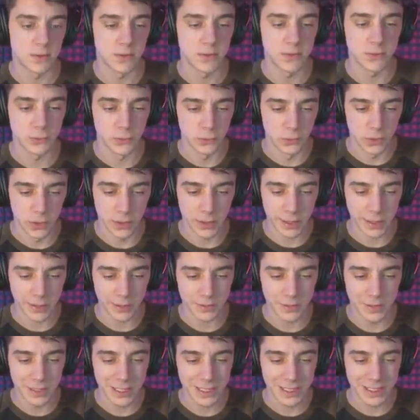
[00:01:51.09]
Ooh, look
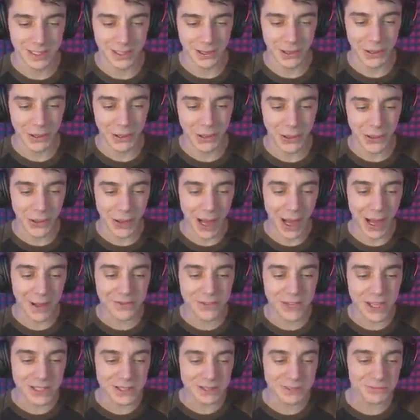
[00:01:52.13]
at me. Oh,
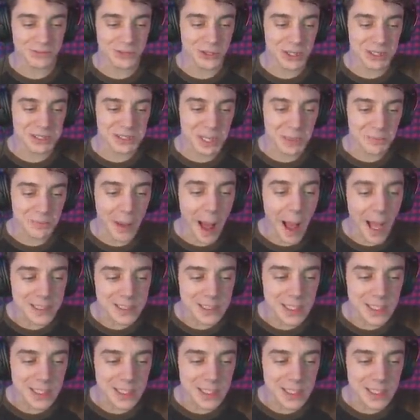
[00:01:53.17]
I've got some tricks up my